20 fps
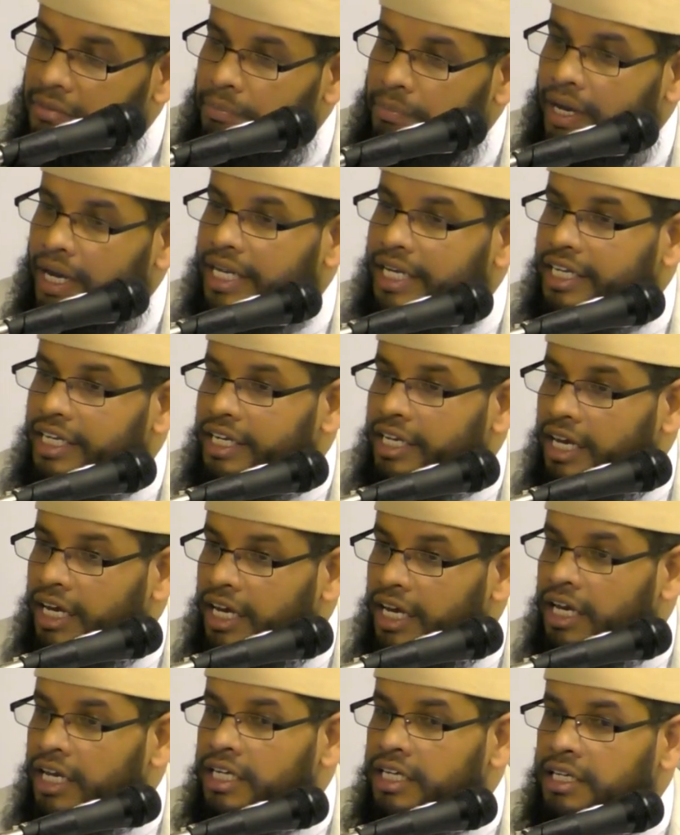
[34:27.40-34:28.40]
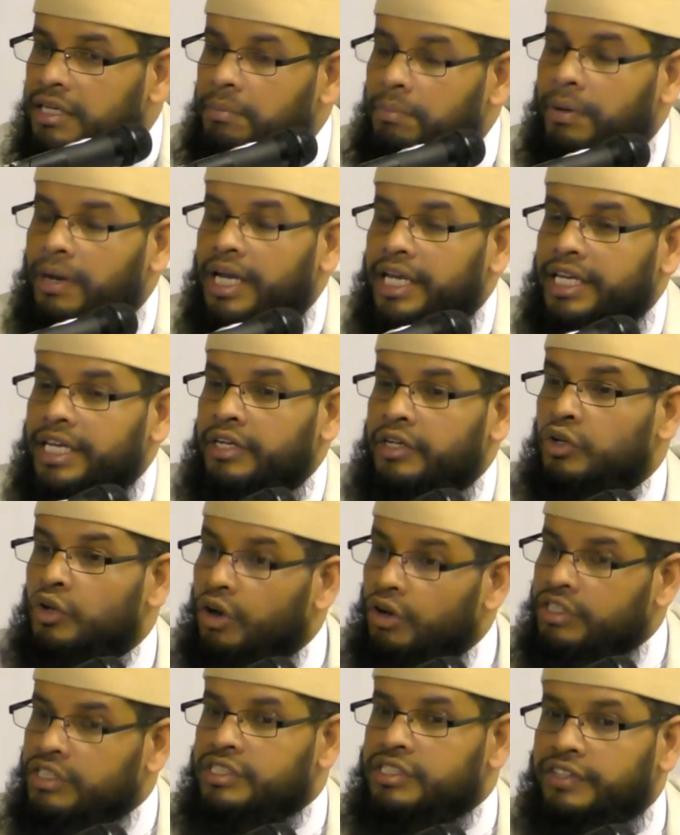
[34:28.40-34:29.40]
by
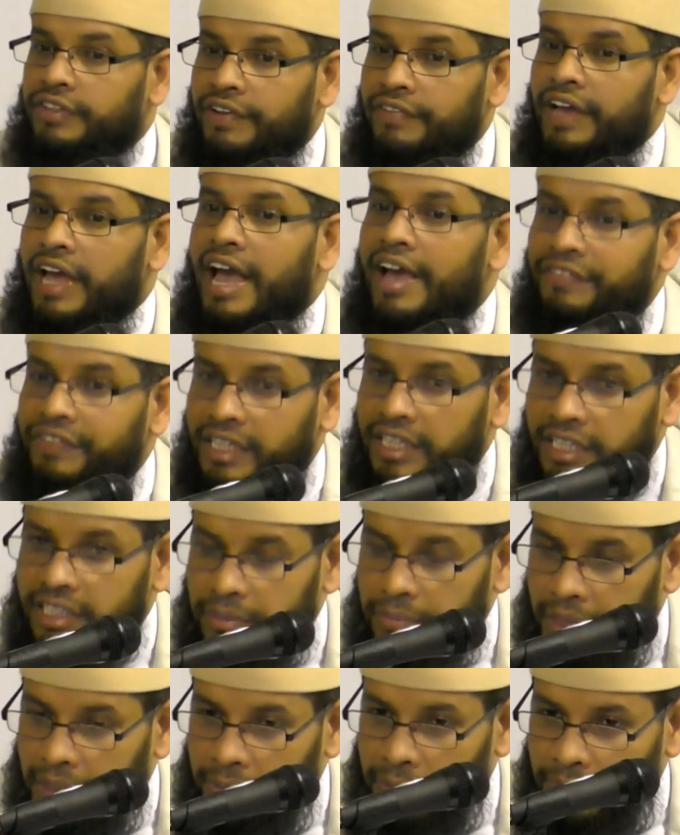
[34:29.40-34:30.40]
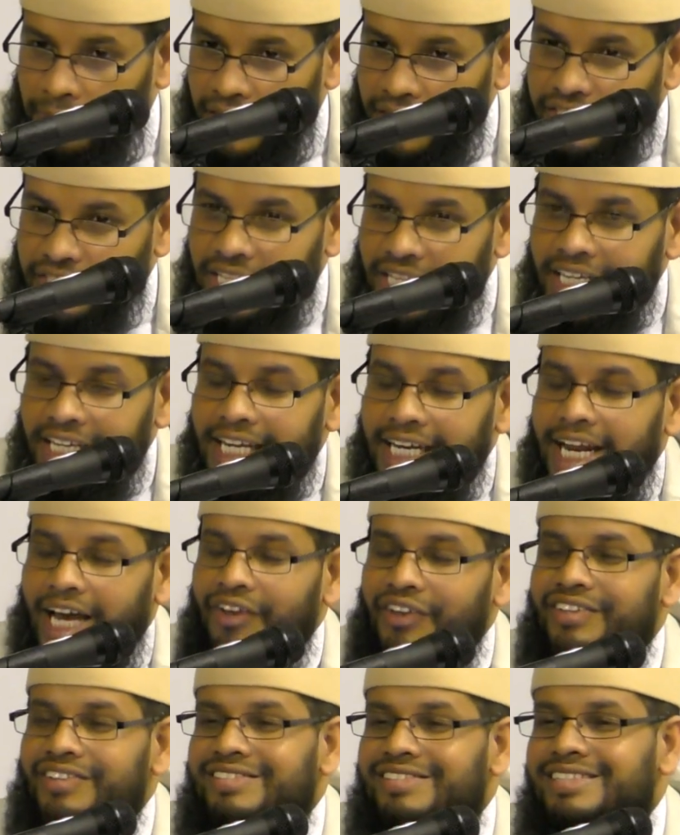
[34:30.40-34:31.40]
not having the baby birds. Now
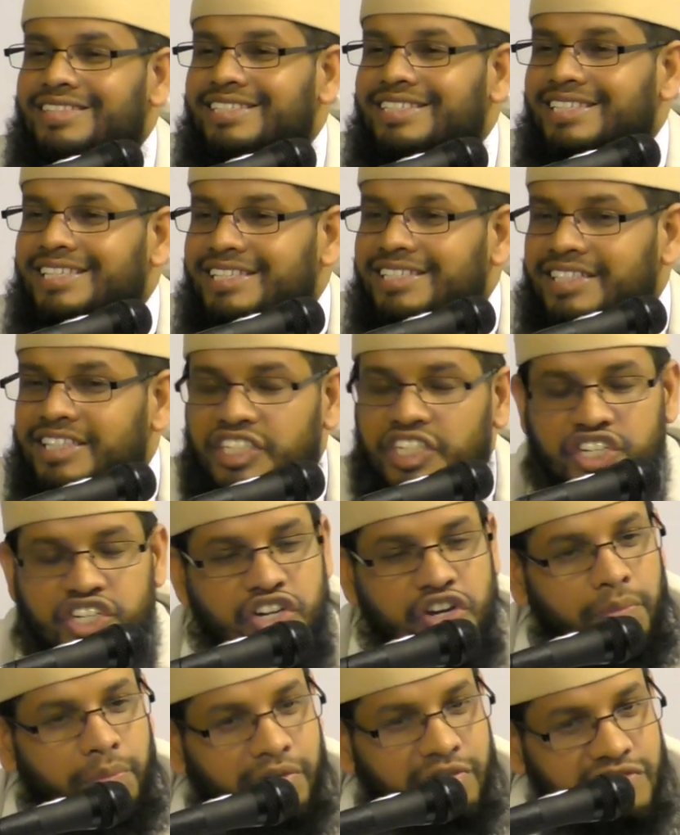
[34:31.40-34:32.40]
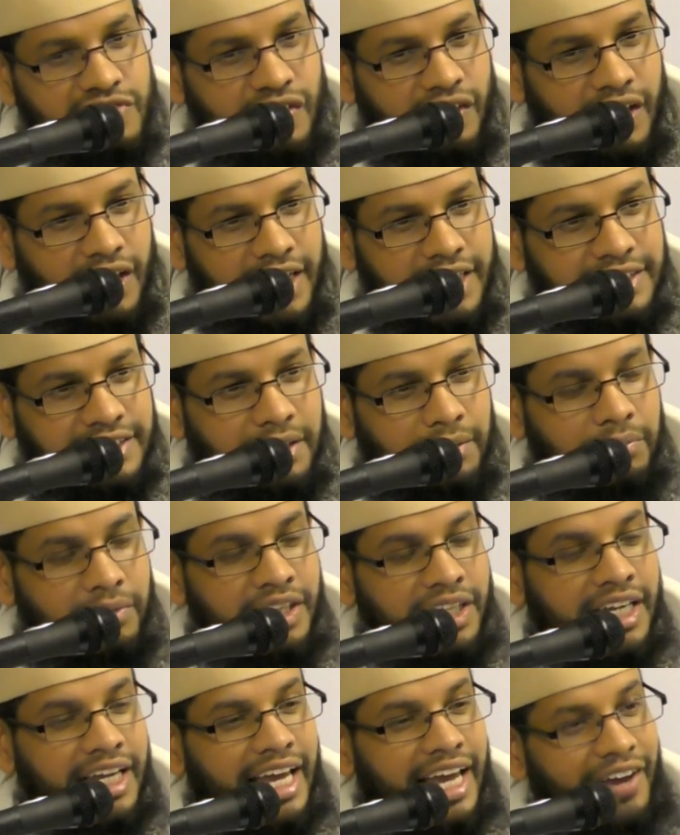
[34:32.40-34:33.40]
you can see this is the teaching of Prophet sallallahu alayhi wa sallam.
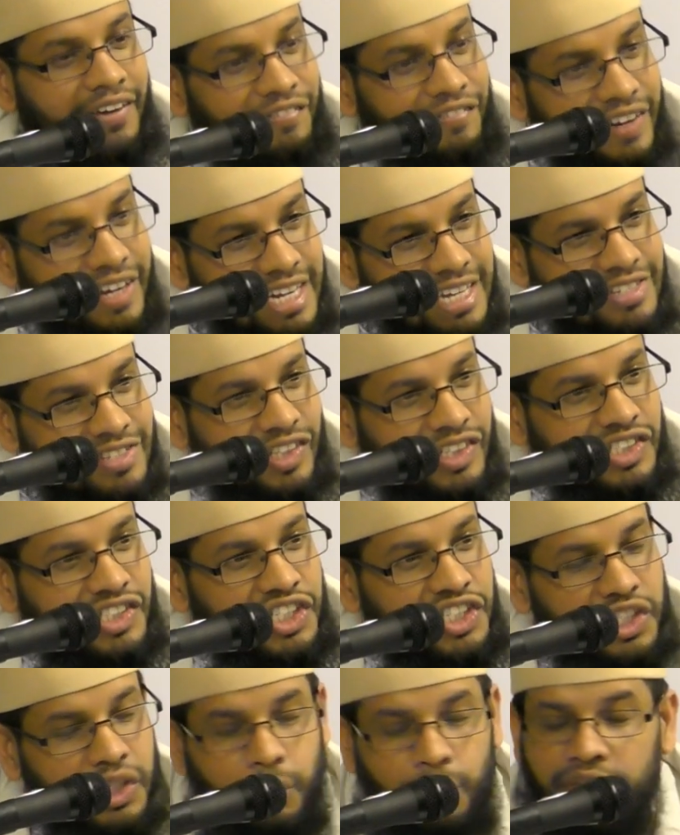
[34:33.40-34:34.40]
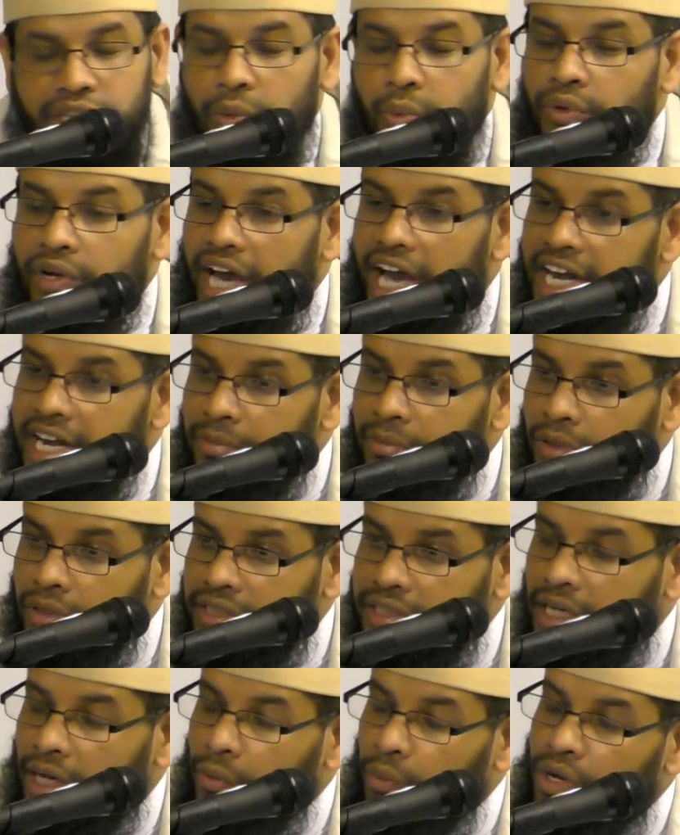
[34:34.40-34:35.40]
If it is the teaching with the
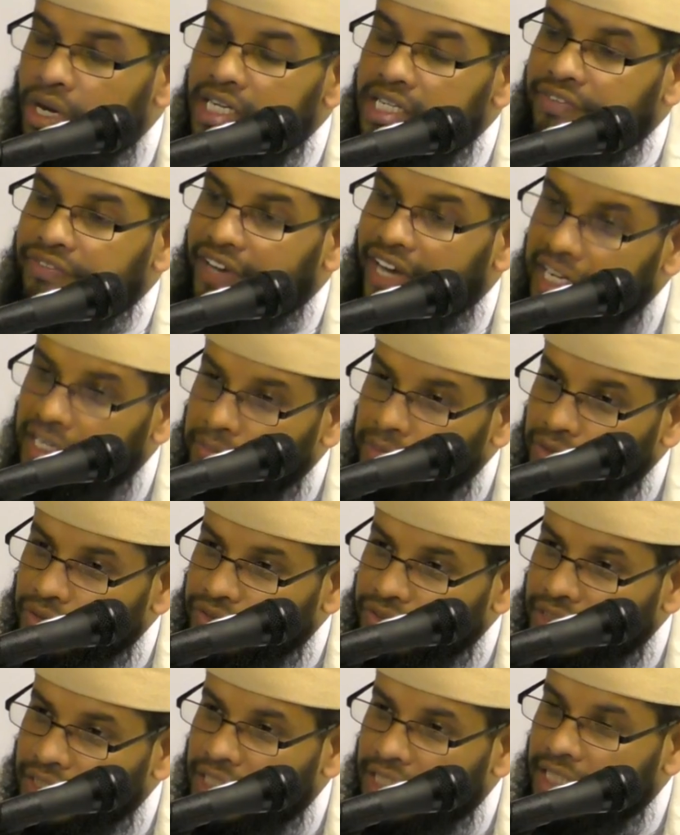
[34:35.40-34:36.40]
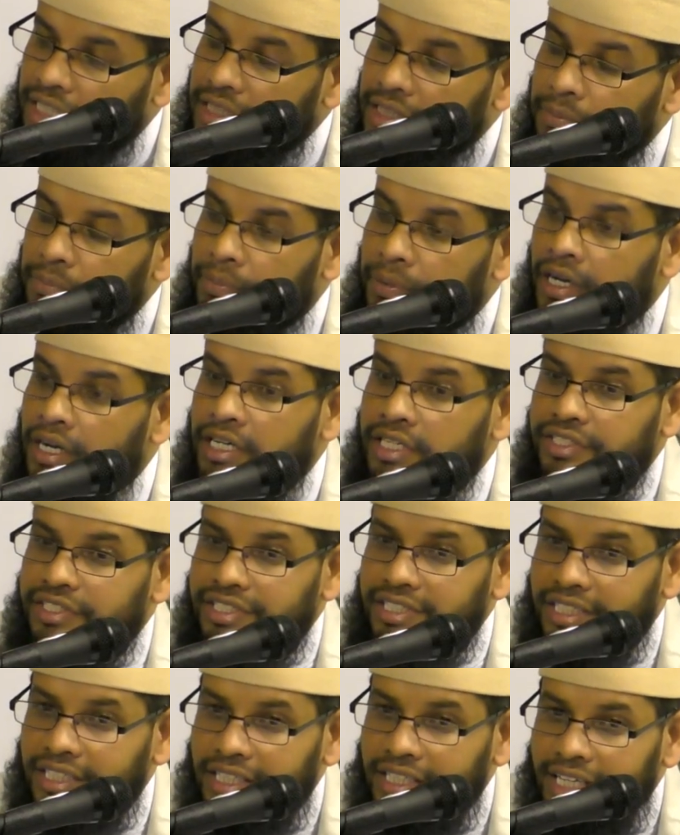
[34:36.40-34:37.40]
animals, the world of animals, the
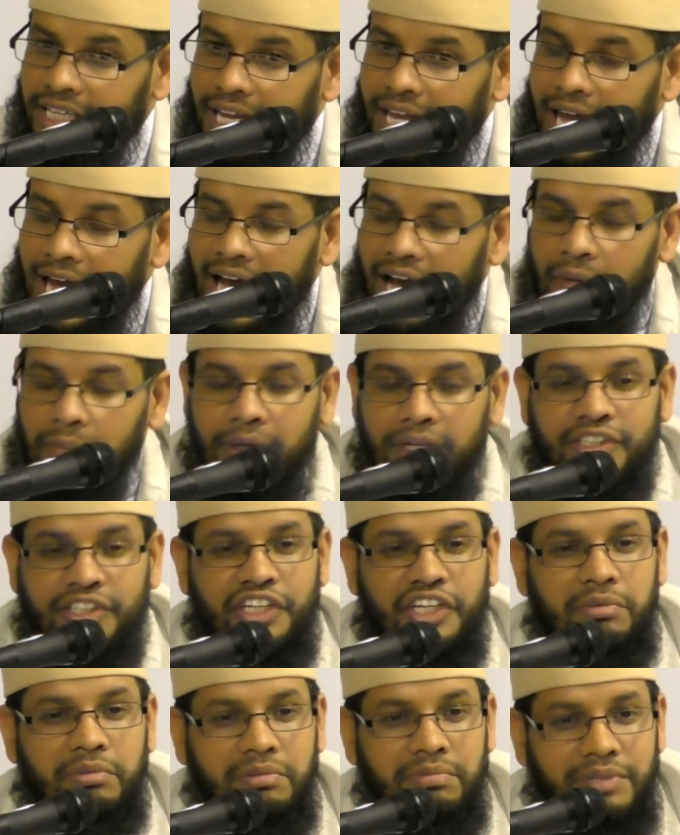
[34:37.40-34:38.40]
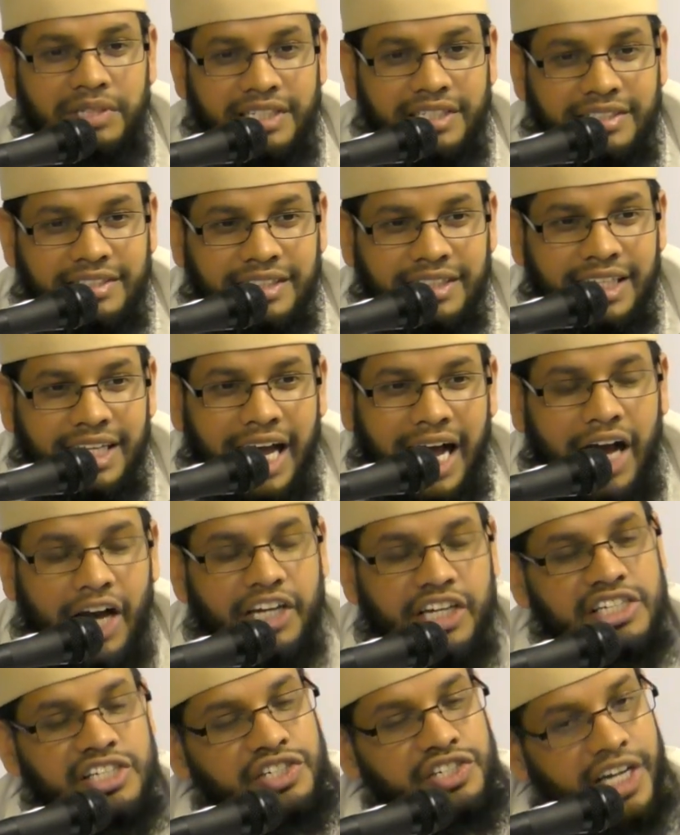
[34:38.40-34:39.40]
birds, how about the human beings? How
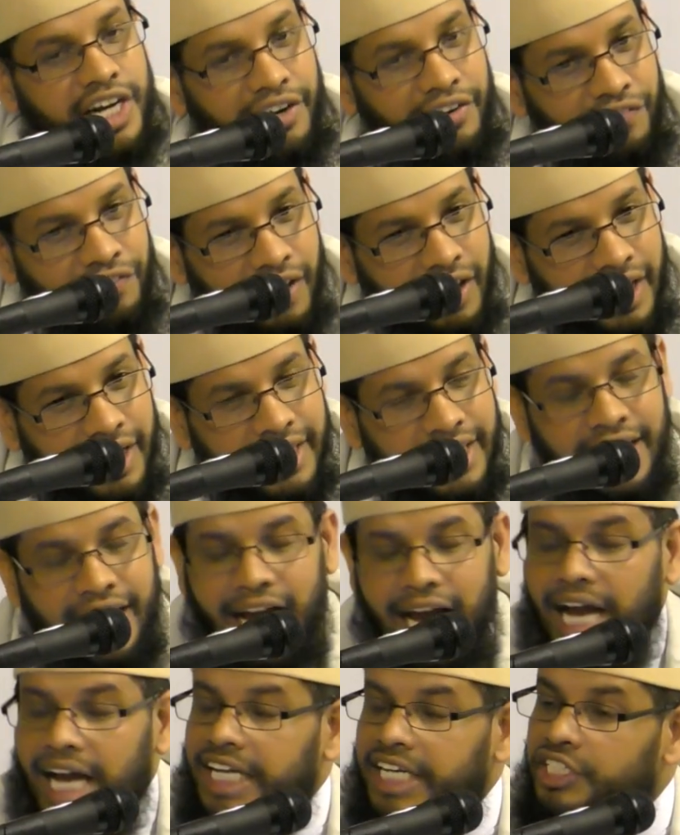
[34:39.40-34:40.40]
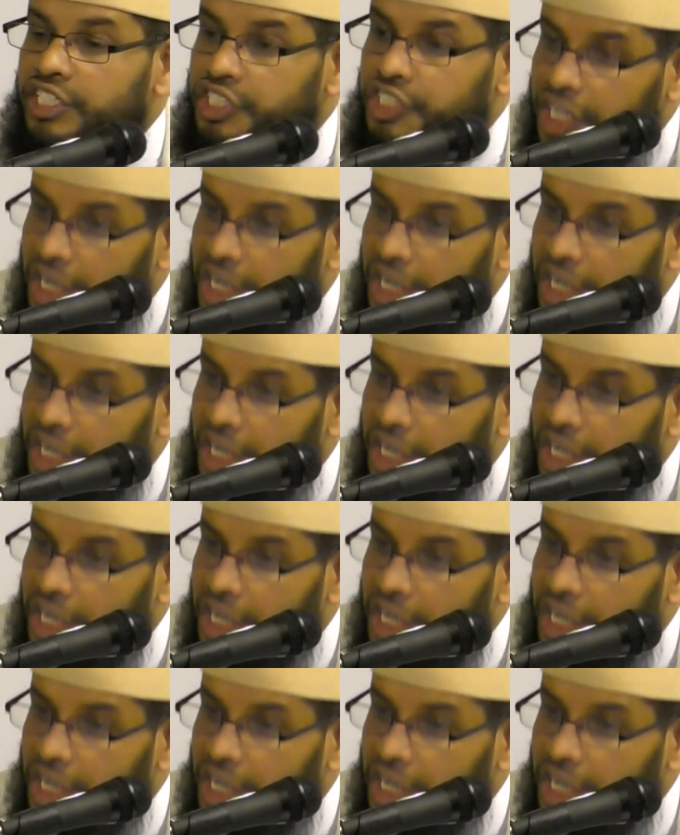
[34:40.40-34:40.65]
can you terrify? How can you